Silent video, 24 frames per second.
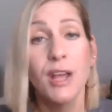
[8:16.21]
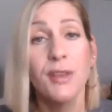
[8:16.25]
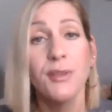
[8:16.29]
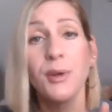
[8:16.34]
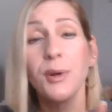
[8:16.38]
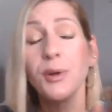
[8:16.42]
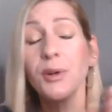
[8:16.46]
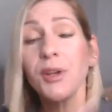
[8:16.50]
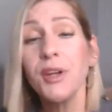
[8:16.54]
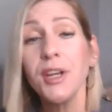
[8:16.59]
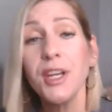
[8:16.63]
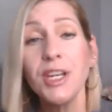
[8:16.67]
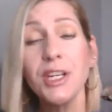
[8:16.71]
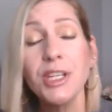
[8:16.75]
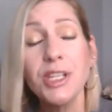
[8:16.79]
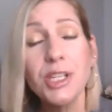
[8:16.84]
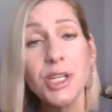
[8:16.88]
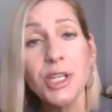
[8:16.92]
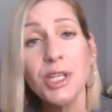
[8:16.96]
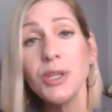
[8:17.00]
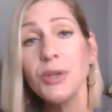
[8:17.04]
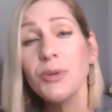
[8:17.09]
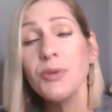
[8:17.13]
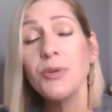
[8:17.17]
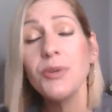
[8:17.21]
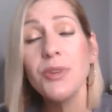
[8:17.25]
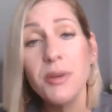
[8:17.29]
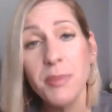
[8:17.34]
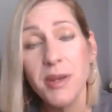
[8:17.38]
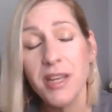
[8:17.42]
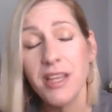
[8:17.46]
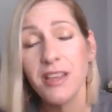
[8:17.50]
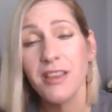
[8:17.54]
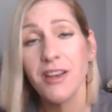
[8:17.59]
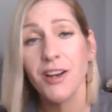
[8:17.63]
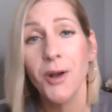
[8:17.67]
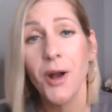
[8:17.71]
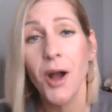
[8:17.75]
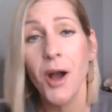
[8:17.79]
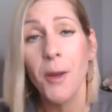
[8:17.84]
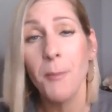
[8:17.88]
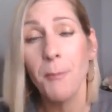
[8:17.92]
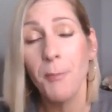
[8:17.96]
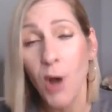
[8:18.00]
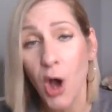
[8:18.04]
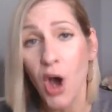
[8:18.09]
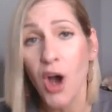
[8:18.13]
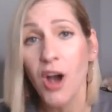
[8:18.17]
They're looking to you to be the
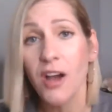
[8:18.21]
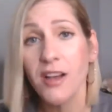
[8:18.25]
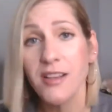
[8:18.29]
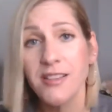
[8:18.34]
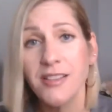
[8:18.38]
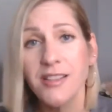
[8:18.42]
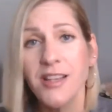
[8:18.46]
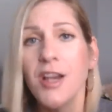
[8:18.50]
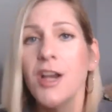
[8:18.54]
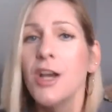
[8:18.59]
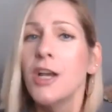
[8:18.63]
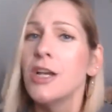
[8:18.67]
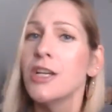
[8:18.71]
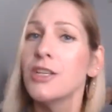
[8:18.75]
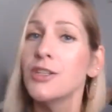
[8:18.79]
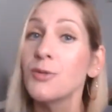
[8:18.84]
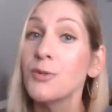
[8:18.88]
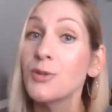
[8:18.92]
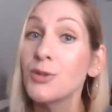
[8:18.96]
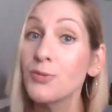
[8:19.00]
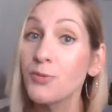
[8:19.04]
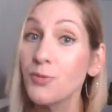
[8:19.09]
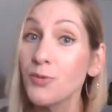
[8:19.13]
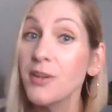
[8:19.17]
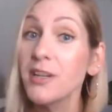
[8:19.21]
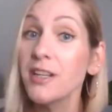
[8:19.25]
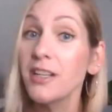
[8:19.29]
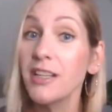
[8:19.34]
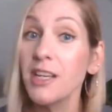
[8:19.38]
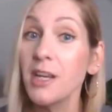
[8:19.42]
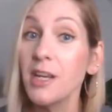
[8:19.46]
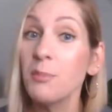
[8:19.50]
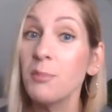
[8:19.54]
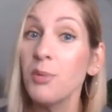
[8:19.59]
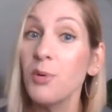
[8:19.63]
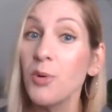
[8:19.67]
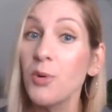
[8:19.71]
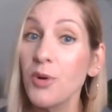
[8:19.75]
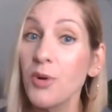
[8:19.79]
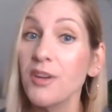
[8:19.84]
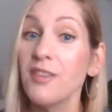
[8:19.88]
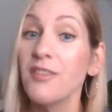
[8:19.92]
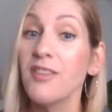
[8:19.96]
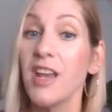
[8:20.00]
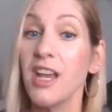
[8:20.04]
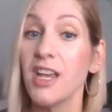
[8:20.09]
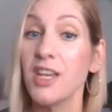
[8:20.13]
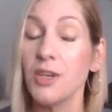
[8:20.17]
boss. So it's really
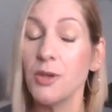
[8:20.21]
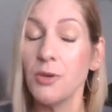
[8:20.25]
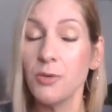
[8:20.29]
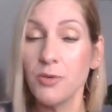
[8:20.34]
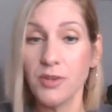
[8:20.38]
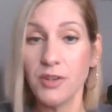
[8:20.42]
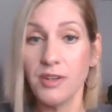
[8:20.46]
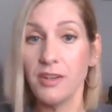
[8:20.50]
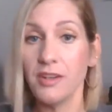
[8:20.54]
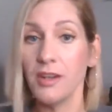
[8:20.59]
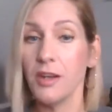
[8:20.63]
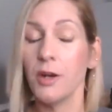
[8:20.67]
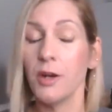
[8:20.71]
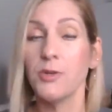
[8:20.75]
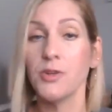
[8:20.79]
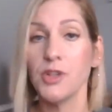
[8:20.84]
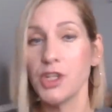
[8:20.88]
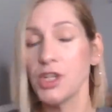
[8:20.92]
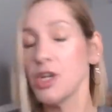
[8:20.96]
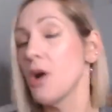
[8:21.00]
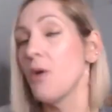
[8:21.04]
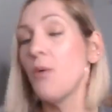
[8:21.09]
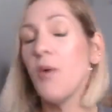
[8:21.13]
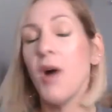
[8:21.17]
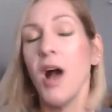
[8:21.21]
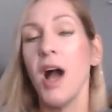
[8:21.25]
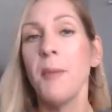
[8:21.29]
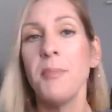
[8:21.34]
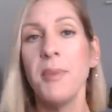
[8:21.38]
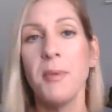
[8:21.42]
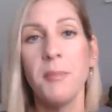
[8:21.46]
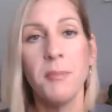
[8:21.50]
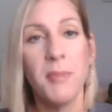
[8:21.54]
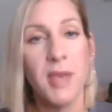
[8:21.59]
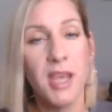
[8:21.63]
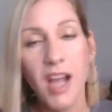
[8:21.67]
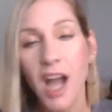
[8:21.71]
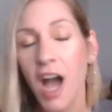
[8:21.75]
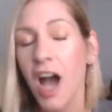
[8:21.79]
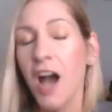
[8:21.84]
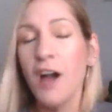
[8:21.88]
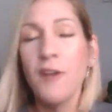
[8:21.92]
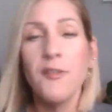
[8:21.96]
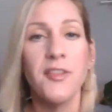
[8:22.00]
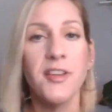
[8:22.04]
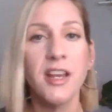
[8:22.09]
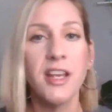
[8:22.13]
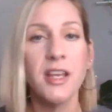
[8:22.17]
important that you show up and be
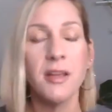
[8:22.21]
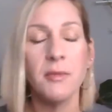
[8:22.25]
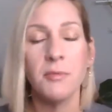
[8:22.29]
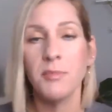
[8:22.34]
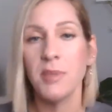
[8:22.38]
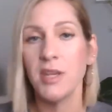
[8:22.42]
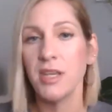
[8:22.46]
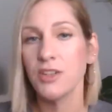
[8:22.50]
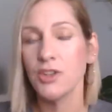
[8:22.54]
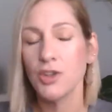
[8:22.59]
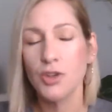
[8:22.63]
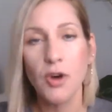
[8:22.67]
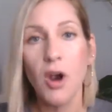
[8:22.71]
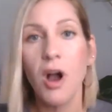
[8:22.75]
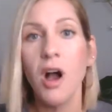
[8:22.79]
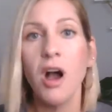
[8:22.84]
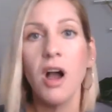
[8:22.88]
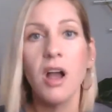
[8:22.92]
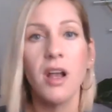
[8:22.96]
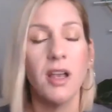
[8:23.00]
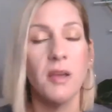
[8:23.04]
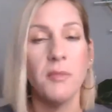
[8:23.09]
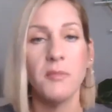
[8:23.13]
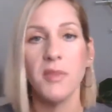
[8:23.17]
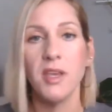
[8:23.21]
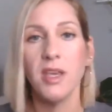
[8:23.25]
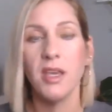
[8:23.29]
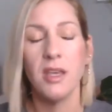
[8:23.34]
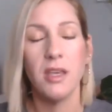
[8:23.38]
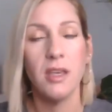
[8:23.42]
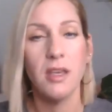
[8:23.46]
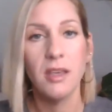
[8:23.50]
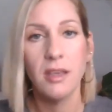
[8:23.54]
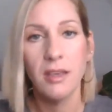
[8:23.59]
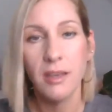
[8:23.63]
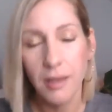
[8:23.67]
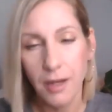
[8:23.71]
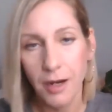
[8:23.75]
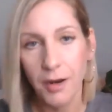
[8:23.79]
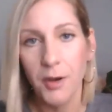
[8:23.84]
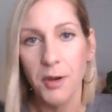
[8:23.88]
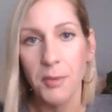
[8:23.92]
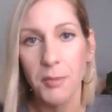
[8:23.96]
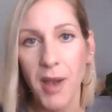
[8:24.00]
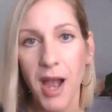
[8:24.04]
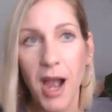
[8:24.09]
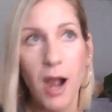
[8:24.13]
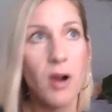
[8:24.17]
confident and be strong and be,
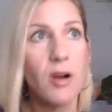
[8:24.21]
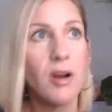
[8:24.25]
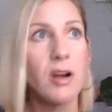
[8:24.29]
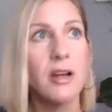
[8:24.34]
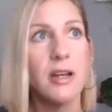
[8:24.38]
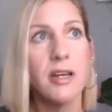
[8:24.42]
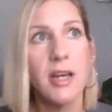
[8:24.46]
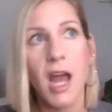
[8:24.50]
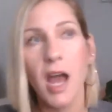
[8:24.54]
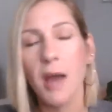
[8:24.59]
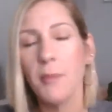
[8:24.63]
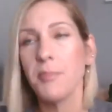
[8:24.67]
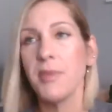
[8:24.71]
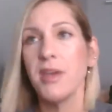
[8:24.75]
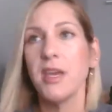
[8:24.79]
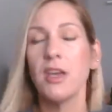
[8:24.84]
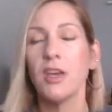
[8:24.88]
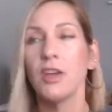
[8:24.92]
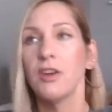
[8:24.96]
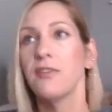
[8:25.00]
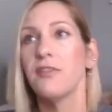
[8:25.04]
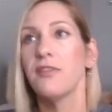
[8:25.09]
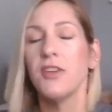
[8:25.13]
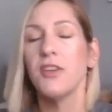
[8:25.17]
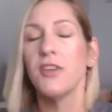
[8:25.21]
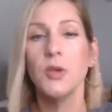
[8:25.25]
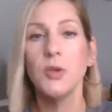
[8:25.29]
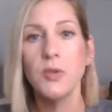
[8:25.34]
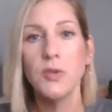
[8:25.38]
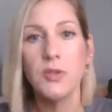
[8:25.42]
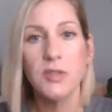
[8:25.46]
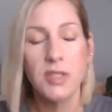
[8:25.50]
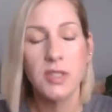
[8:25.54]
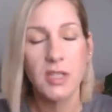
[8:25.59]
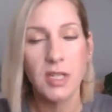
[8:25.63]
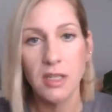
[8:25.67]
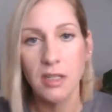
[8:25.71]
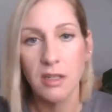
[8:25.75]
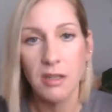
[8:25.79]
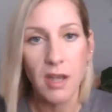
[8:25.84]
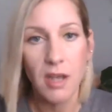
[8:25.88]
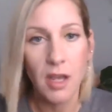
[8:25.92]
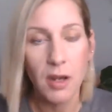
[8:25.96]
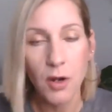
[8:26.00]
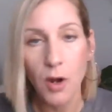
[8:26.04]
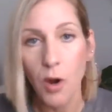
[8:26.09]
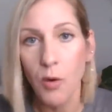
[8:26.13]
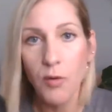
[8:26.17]
empowered and not be confused
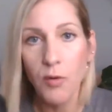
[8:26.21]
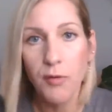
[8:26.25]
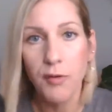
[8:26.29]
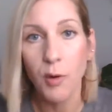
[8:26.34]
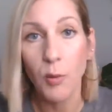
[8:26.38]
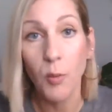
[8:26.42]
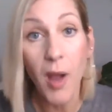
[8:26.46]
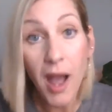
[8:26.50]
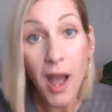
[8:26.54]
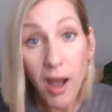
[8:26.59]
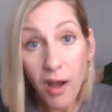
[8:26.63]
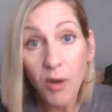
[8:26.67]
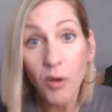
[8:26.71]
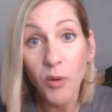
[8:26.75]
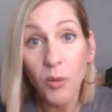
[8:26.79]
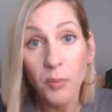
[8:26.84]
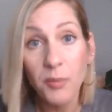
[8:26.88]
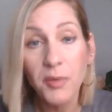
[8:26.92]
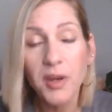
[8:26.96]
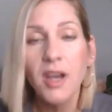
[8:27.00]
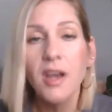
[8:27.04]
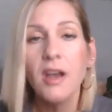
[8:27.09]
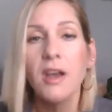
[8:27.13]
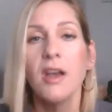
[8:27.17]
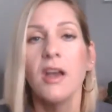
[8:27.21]
and overwhelmed.